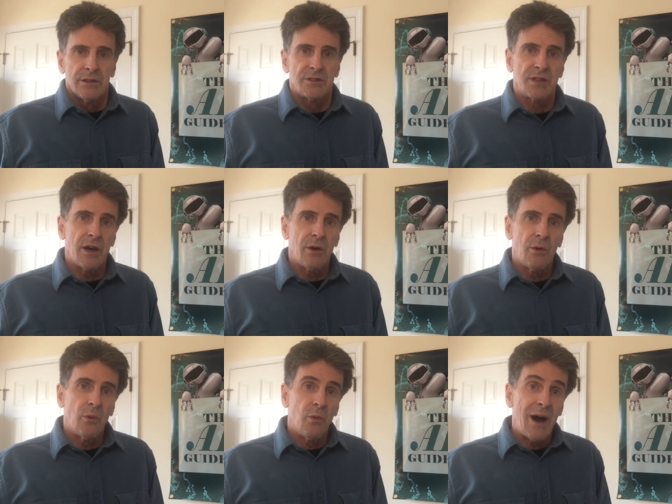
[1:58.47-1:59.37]
So
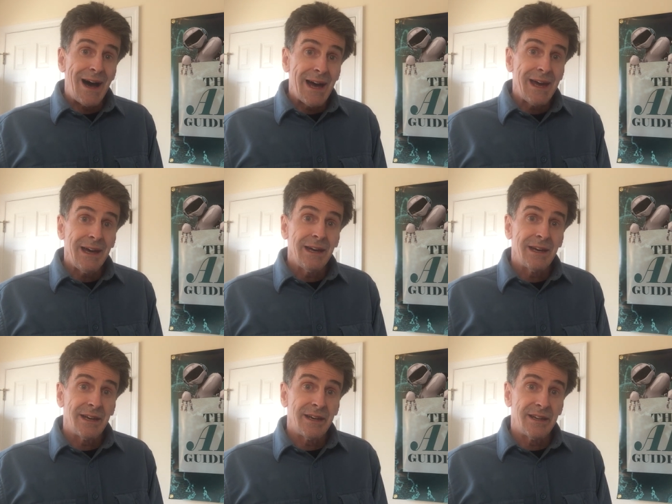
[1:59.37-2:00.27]
why
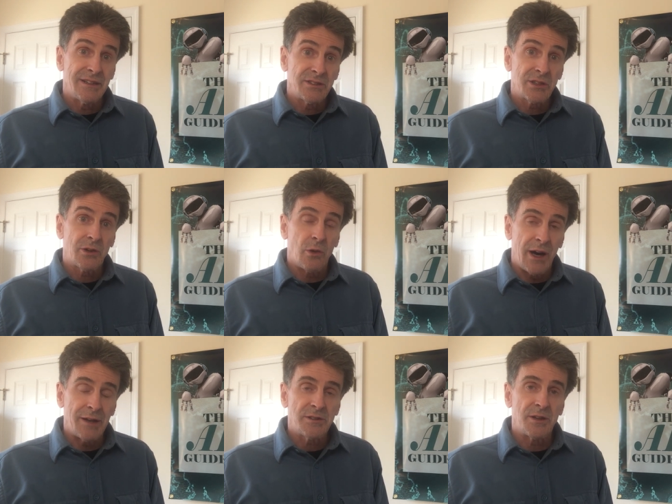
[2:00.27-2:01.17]
is
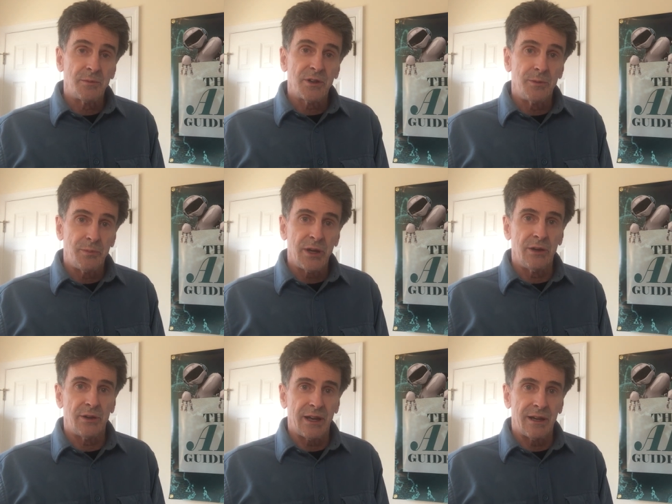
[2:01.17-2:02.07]
quantum
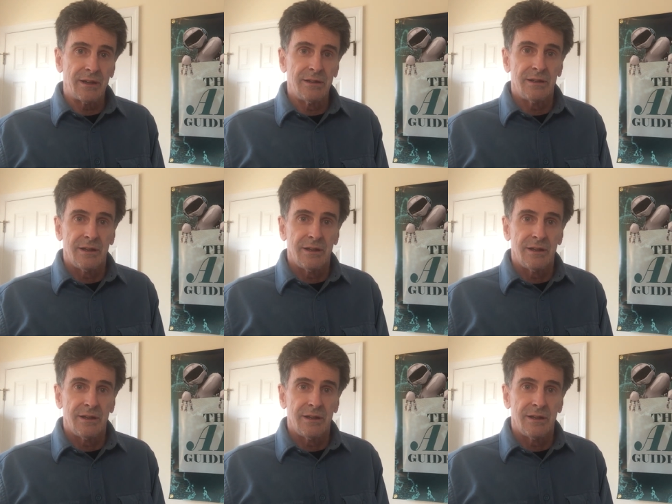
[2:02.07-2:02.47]
computing